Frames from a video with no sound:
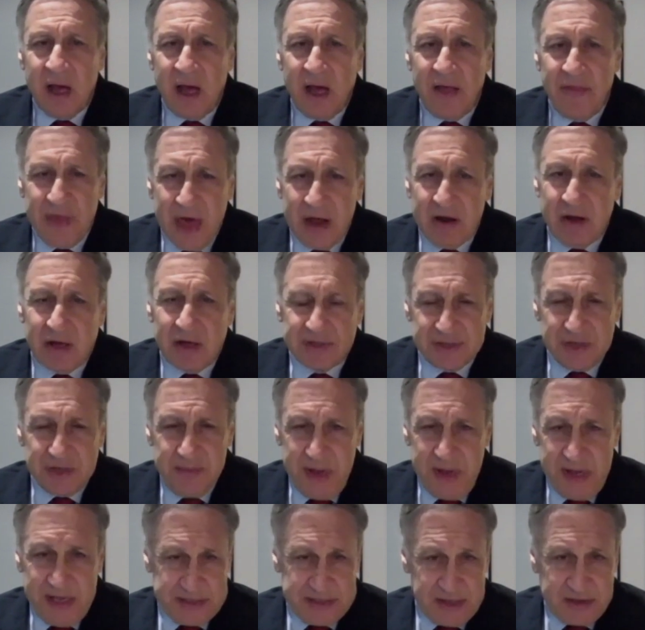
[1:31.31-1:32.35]
Uh, that
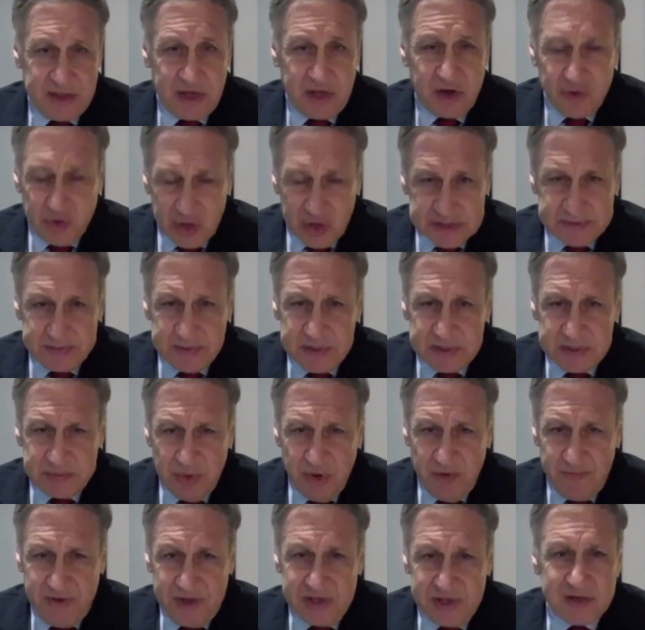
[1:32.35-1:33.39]
also means that the
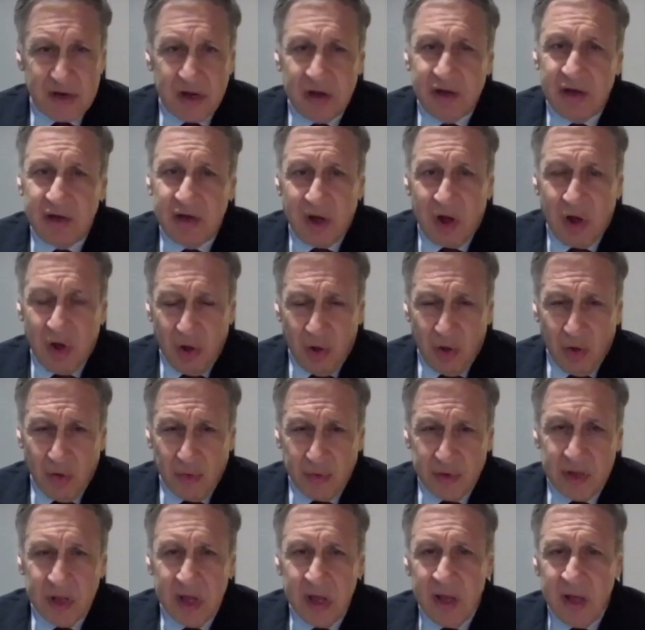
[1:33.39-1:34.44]
Christmas movies are going to
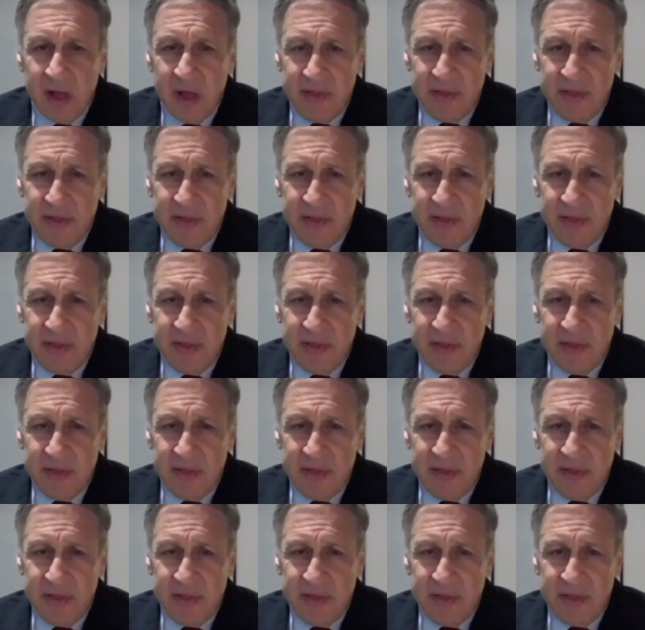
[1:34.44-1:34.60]
hold.